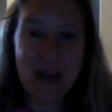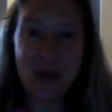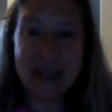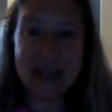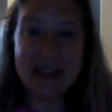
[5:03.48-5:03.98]
What
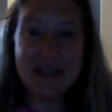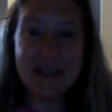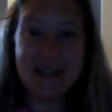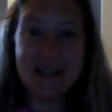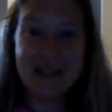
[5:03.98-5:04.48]
letter?
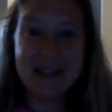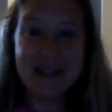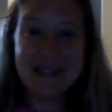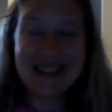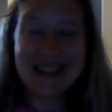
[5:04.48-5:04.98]

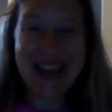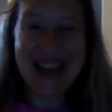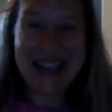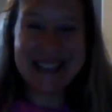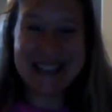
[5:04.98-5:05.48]

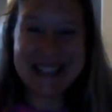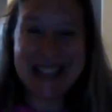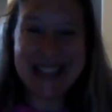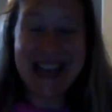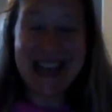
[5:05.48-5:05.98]
S.
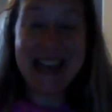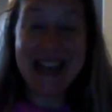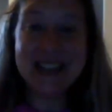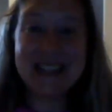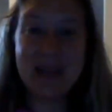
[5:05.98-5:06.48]
And this
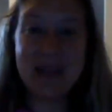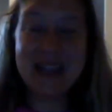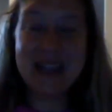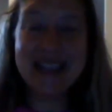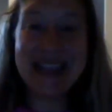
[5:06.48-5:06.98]
time it is
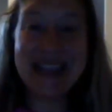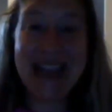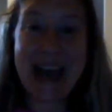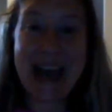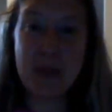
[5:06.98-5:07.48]
a
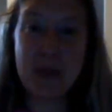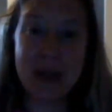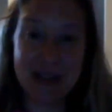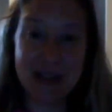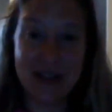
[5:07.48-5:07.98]
capital
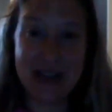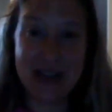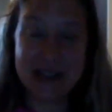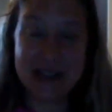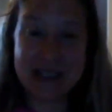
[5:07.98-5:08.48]
letter
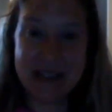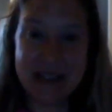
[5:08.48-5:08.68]
S.